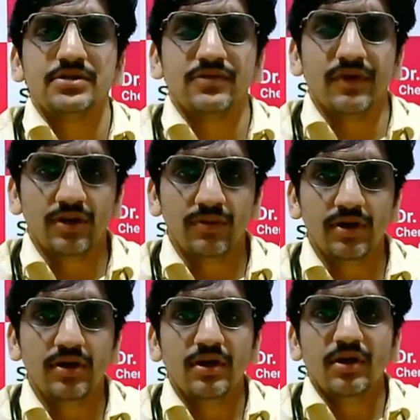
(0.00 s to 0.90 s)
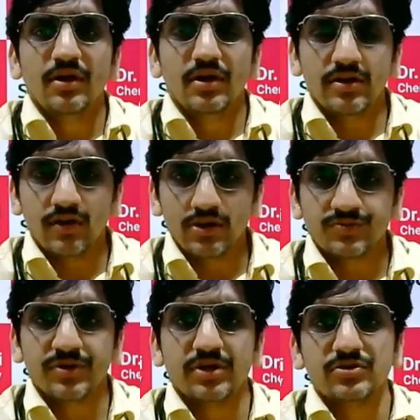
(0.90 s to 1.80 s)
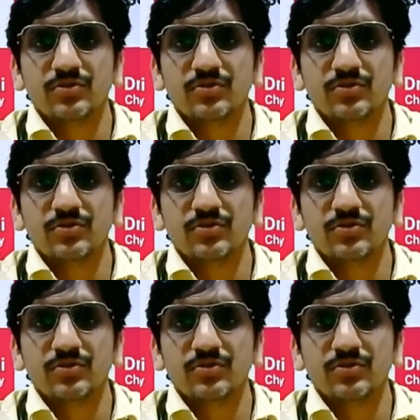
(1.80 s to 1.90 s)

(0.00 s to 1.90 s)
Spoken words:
It's available in the hospital,